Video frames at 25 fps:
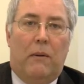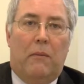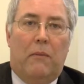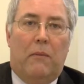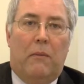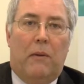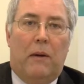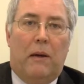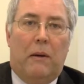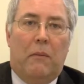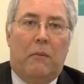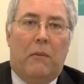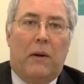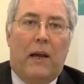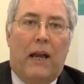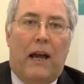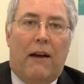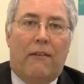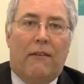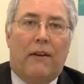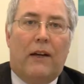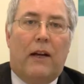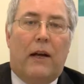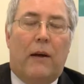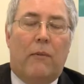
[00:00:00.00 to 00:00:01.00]
we
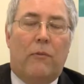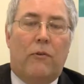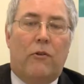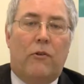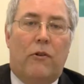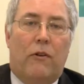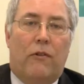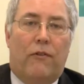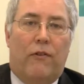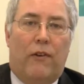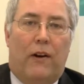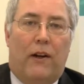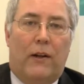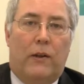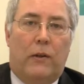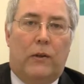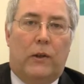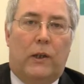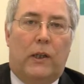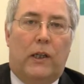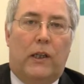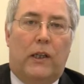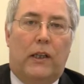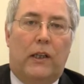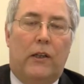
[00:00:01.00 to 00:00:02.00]
haven't come to a final
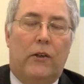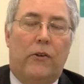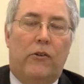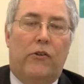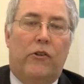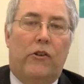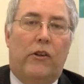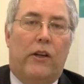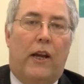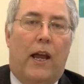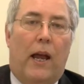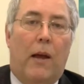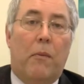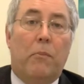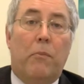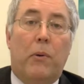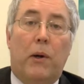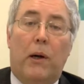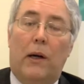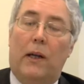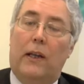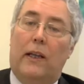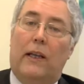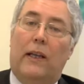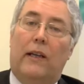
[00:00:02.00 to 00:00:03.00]
conclusion yet, and
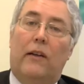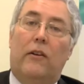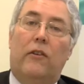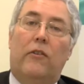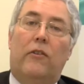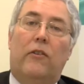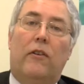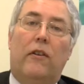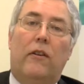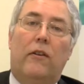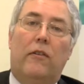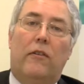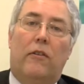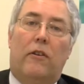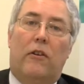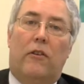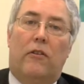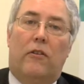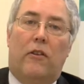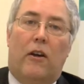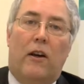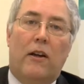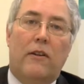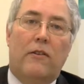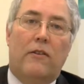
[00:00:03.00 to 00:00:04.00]
partly because the
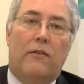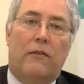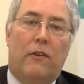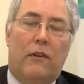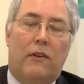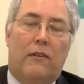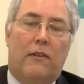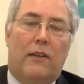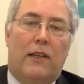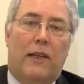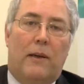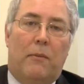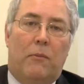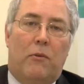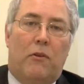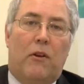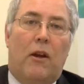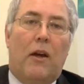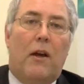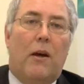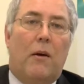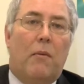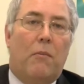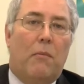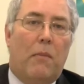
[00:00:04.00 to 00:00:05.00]
size of the teams
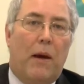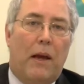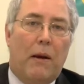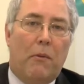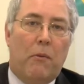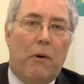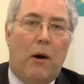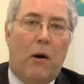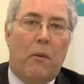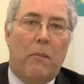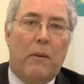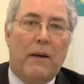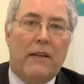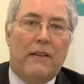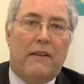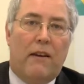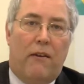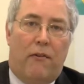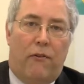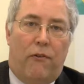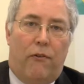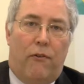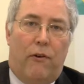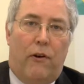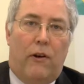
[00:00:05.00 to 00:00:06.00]
may well be
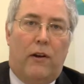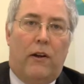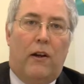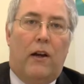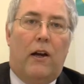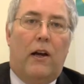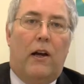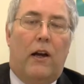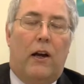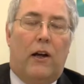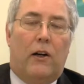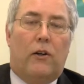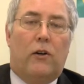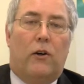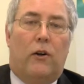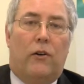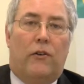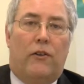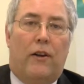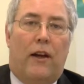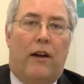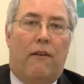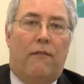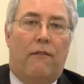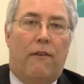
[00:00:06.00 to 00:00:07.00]
different
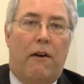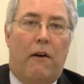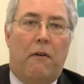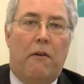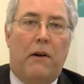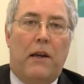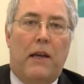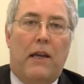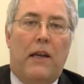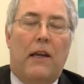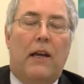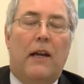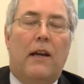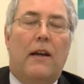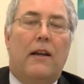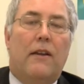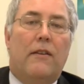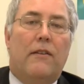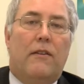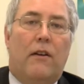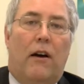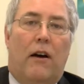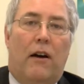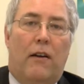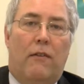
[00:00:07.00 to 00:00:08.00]
across our very
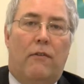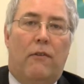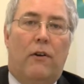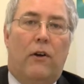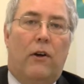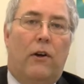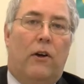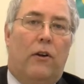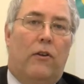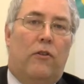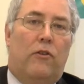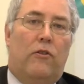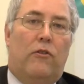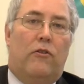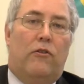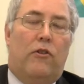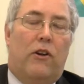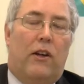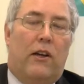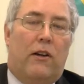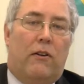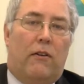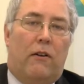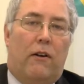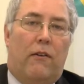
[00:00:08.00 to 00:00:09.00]
diverse
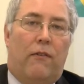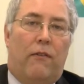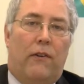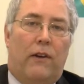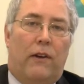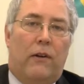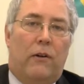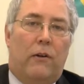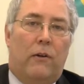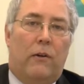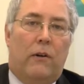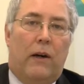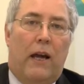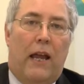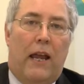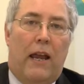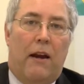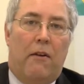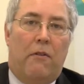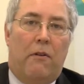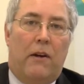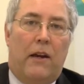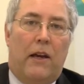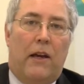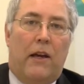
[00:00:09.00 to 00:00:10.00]
geographical
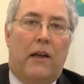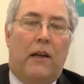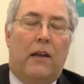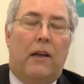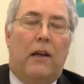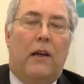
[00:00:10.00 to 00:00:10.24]
area